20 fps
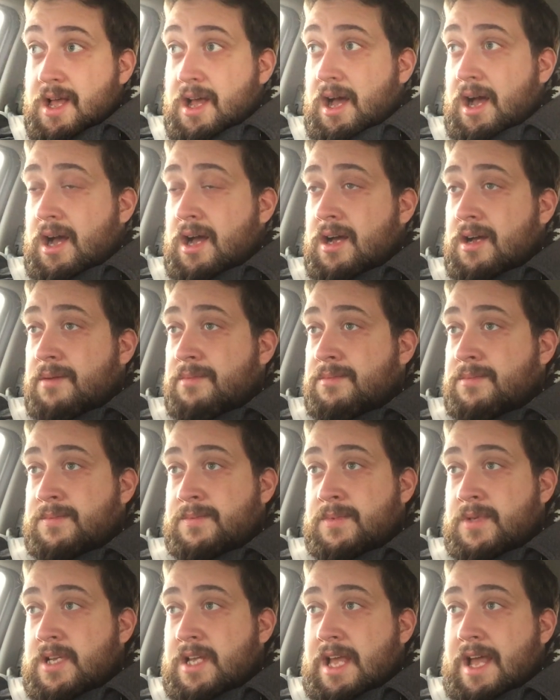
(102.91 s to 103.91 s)
Haven't
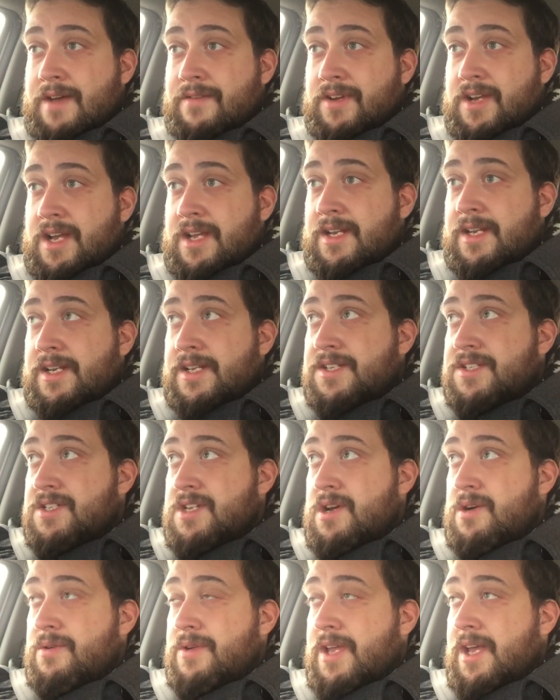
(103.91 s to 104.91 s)
gotten any
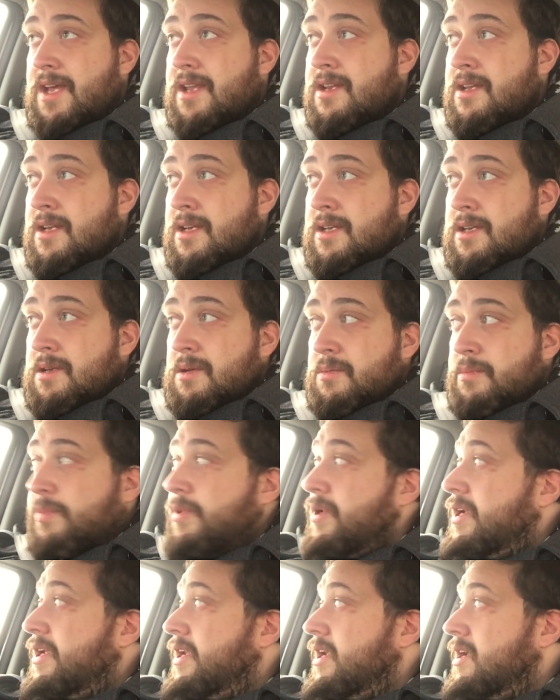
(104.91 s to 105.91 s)
snow yet,
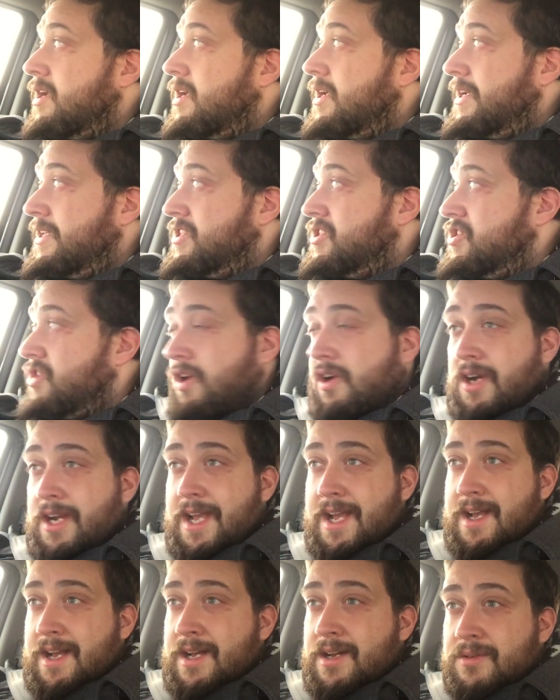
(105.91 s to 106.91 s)
but it's dark
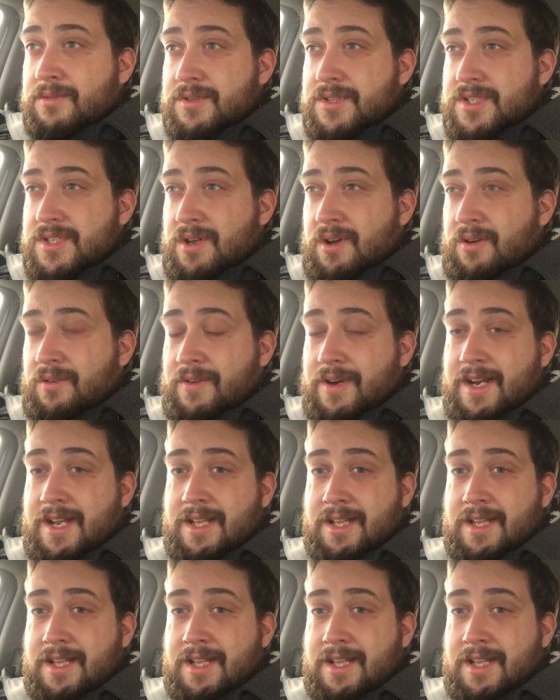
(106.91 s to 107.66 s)
out already.